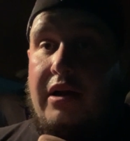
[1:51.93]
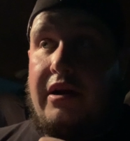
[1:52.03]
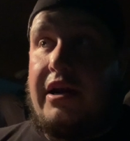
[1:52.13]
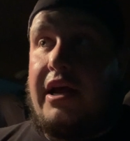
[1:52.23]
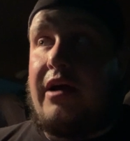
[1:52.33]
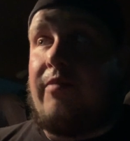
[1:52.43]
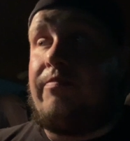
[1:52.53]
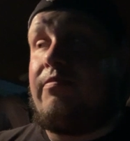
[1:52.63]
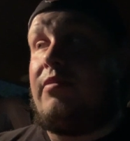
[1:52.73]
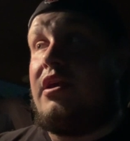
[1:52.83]
Now
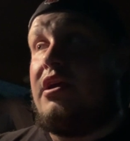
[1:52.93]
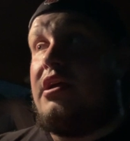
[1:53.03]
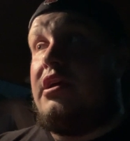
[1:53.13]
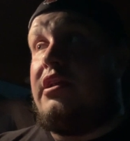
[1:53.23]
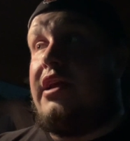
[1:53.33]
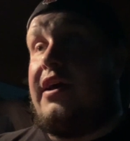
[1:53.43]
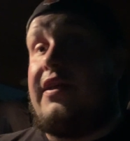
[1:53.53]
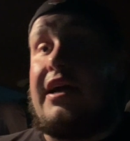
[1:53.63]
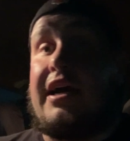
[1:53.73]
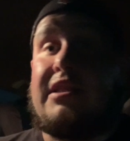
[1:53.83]

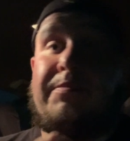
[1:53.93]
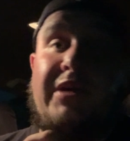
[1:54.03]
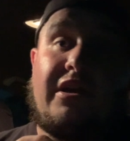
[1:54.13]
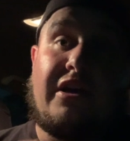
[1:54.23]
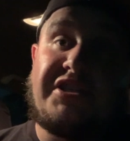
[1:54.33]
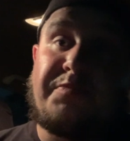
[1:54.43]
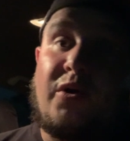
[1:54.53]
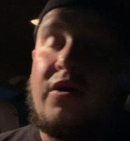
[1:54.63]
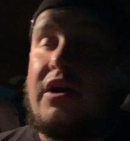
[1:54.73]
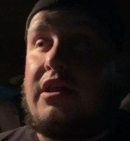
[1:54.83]
that I got the being nice
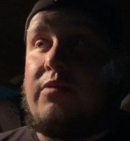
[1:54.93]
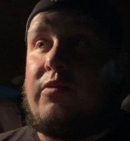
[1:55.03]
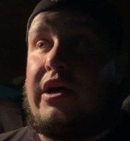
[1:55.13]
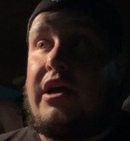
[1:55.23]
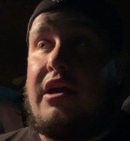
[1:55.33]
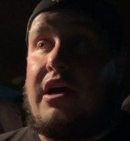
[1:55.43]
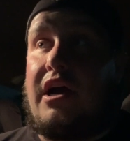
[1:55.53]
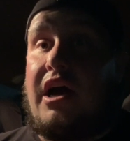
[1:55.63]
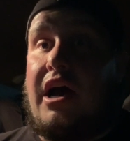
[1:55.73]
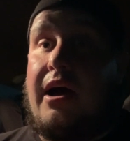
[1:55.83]
part out of the way,
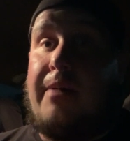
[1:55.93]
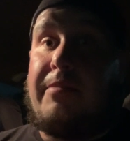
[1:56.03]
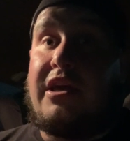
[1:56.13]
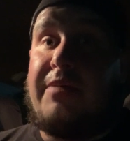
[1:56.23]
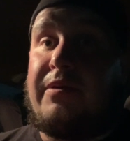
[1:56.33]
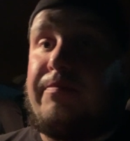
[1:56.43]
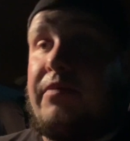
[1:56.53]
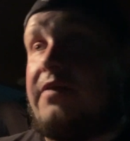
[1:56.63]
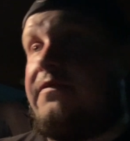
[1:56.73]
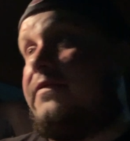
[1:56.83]
I'ma keep it a
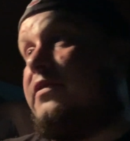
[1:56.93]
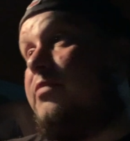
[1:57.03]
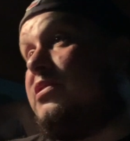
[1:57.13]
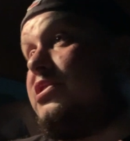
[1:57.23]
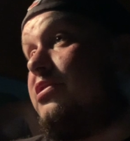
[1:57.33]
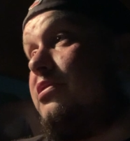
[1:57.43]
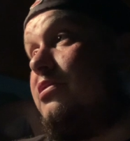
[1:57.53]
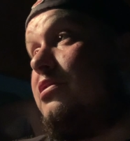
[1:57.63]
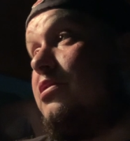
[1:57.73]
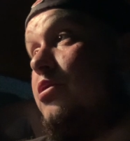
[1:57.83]
buck 50 with
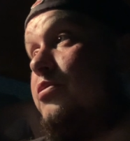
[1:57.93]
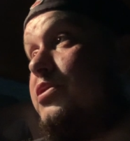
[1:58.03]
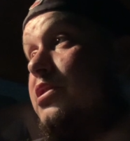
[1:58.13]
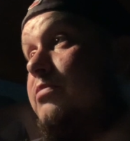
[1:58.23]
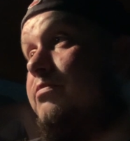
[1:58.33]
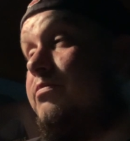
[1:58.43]
y'all hosting.